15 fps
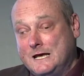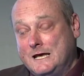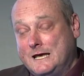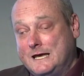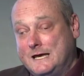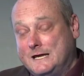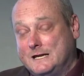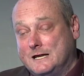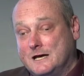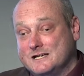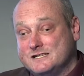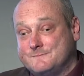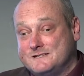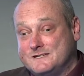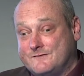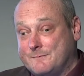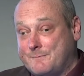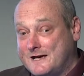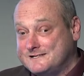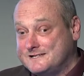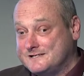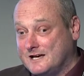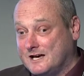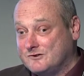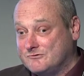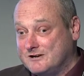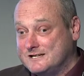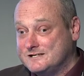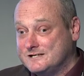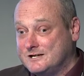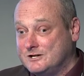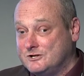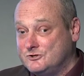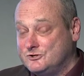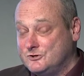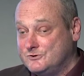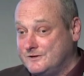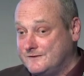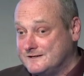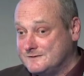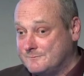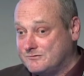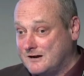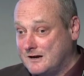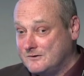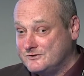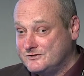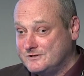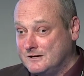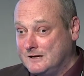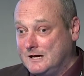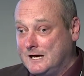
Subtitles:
in specific pesticide risk due to this approach